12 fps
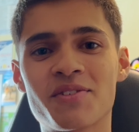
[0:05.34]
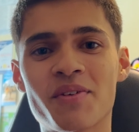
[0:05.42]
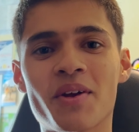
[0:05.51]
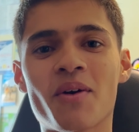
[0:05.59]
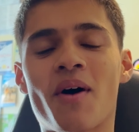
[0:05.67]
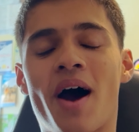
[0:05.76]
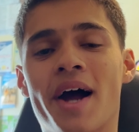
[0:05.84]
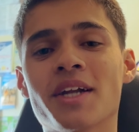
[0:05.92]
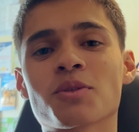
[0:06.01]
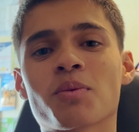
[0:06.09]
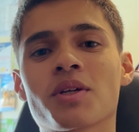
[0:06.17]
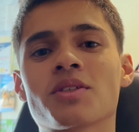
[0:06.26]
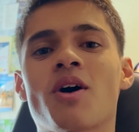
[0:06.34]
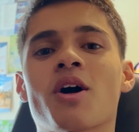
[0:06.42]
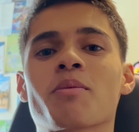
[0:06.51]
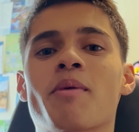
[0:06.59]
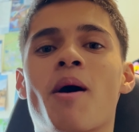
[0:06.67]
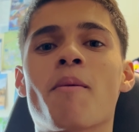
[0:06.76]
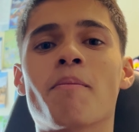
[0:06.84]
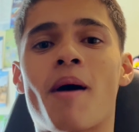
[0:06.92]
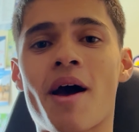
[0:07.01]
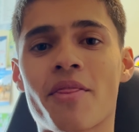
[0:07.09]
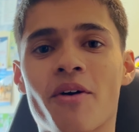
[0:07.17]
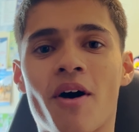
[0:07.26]
video, I just want to talk about
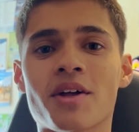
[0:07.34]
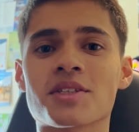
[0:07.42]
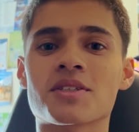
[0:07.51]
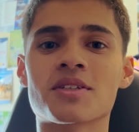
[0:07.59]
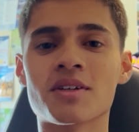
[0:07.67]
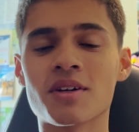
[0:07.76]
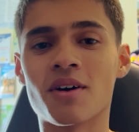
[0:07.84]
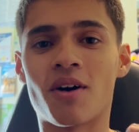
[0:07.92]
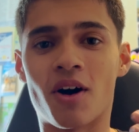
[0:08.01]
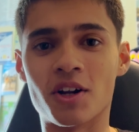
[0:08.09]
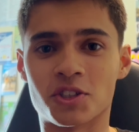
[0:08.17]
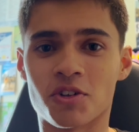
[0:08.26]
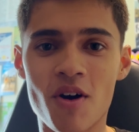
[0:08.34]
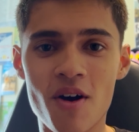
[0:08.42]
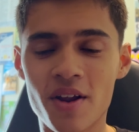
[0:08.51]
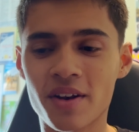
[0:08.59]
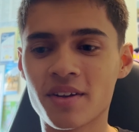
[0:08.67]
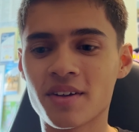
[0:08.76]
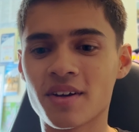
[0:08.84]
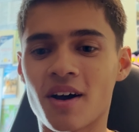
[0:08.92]
my thoughts on Tron.